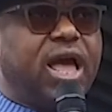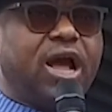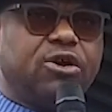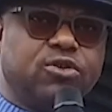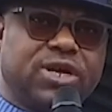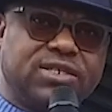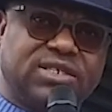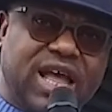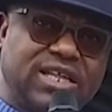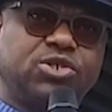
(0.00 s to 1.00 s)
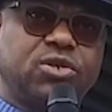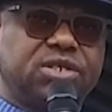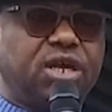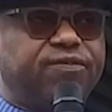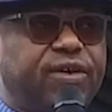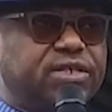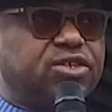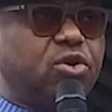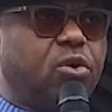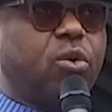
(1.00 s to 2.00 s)
And you can start yourself as
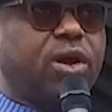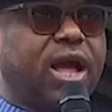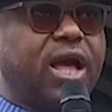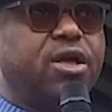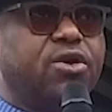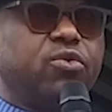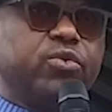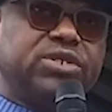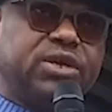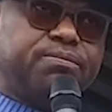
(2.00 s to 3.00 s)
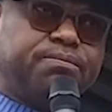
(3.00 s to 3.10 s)
a dock worker with